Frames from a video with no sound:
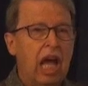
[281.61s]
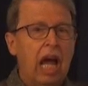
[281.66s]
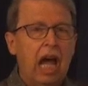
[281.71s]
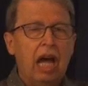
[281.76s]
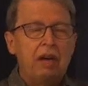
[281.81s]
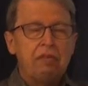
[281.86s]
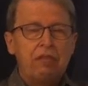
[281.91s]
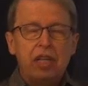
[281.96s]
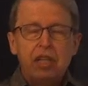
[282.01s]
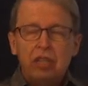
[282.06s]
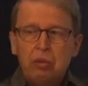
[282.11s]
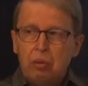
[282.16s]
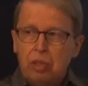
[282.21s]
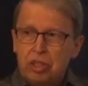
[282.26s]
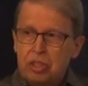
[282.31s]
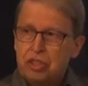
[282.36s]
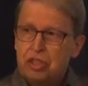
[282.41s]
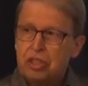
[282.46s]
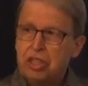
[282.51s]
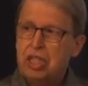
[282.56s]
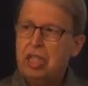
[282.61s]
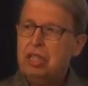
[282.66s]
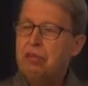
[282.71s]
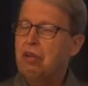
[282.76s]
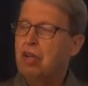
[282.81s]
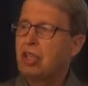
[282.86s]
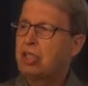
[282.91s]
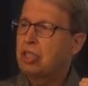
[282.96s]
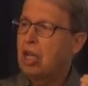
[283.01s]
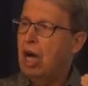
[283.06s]
having
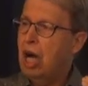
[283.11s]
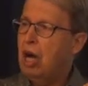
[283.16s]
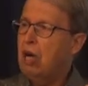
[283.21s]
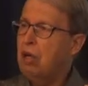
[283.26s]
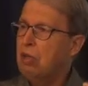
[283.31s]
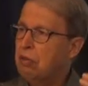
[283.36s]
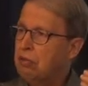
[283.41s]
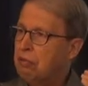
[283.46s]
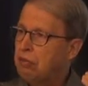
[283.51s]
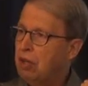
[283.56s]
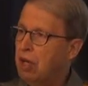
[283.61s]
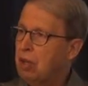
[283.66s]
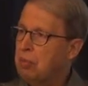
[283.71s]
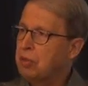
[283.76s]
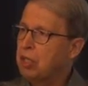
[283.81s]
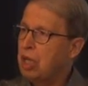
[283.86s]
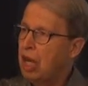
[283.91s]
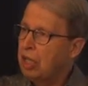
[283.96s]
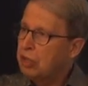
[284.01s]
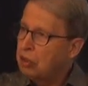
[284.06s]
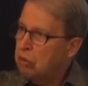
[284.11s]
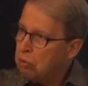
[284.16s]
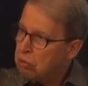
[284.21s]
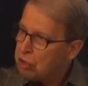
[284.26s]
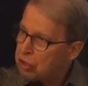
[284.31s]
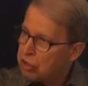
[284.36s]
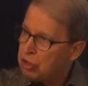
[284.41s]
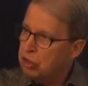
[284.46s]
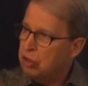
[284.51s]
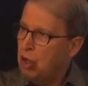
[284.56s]
received a call from God to
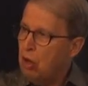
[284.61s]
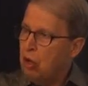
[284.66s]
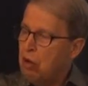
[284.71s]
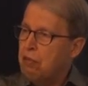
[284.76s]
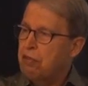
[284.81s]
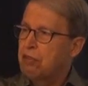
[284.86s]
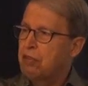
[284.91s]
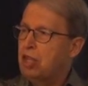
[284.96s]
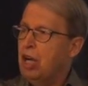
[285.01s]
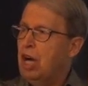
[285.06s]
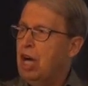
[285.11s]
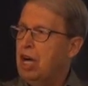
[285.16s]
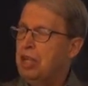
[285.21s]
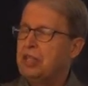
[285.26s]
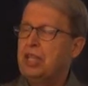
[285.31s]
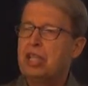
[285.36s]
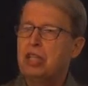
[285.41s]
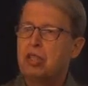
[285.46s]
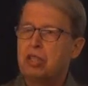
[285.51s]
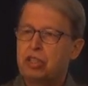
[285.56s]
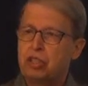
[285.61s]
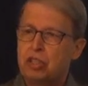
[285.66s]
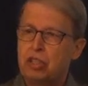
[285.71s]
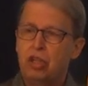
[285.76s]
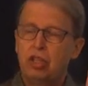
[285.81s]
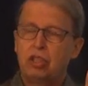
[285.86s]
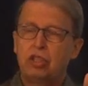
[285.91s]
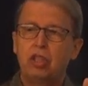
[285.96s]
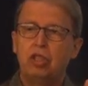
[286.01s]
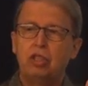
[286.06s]
serve God in a
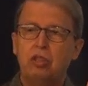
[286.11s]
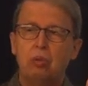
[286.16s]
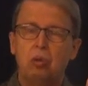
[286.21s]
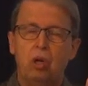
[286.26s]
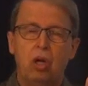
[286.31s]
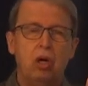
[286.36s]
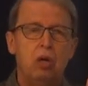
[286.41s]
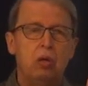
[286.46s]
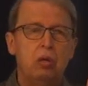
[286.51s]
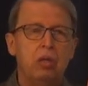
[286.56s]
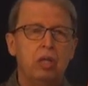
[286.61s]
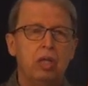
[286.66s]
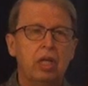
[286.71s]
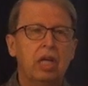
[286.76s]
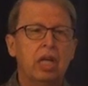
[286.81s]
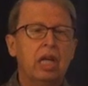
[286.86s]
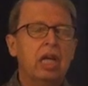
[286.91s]
certain role,